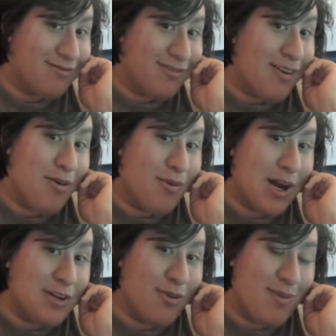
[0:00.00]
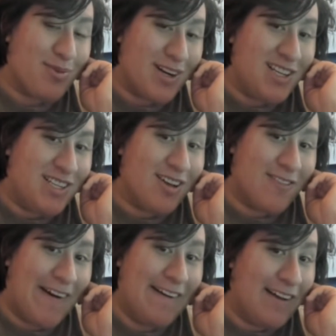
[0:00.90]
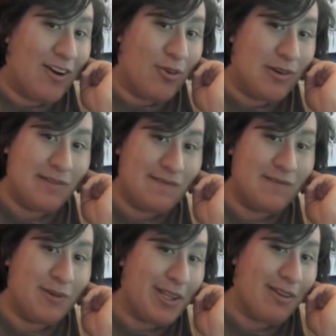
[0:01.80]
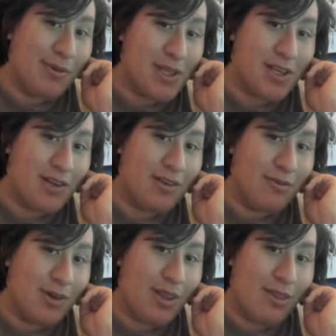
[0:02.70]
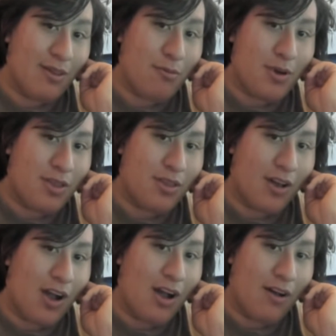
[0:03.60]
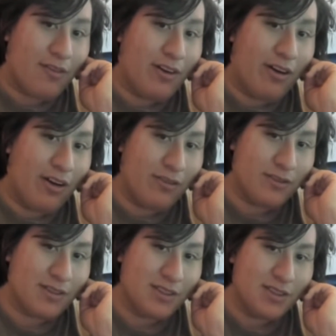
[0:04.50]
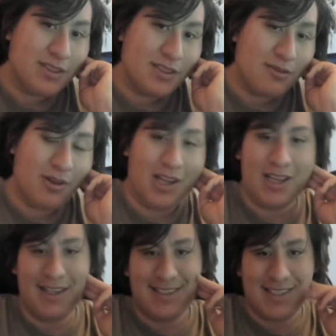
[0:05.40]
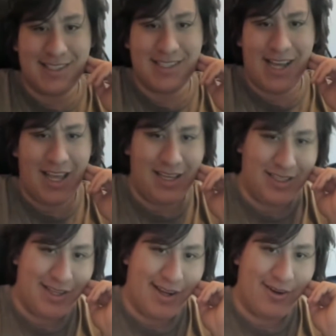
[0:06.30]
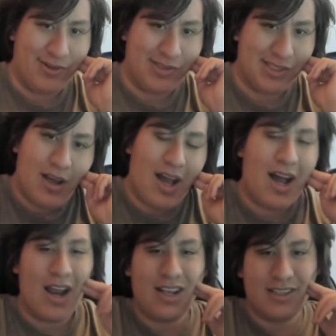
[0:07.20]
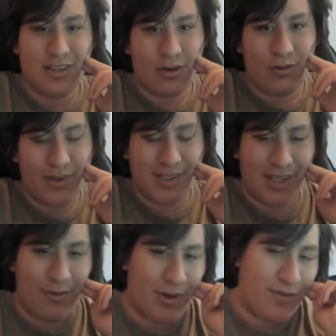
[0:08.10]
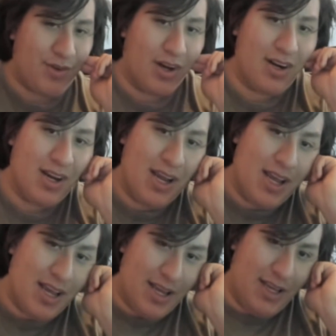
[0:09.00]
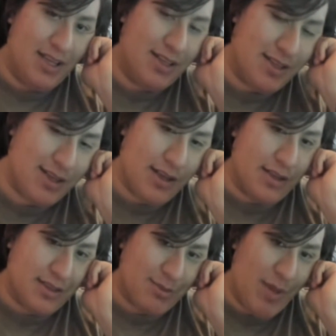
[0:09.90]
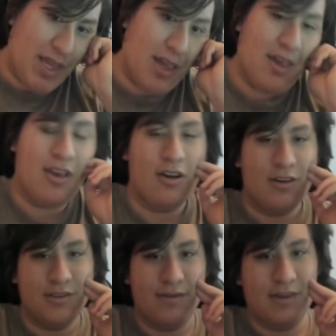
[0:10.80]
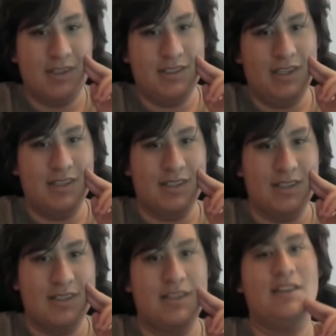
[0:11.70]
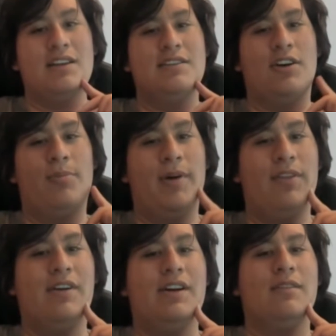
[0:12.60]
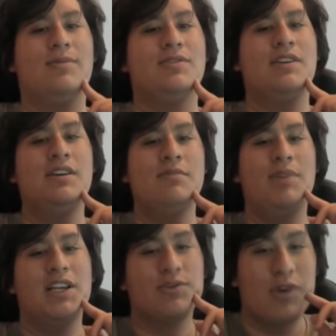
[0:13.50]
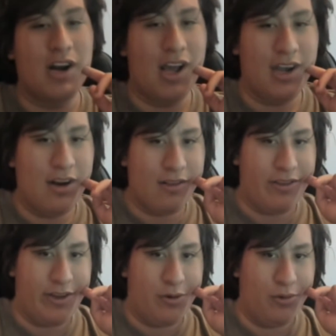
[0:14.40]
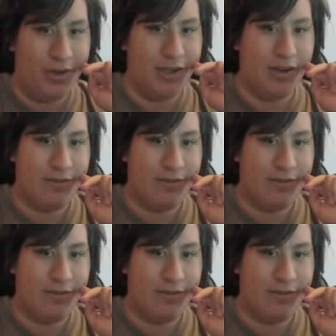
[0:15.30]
We're doing pretty shit right now. With with with with the cough cough. Well, I guess it's dying down. I guess the coolest thing we've done is make cures for diseases and help other animals because we're not nearly cool enough.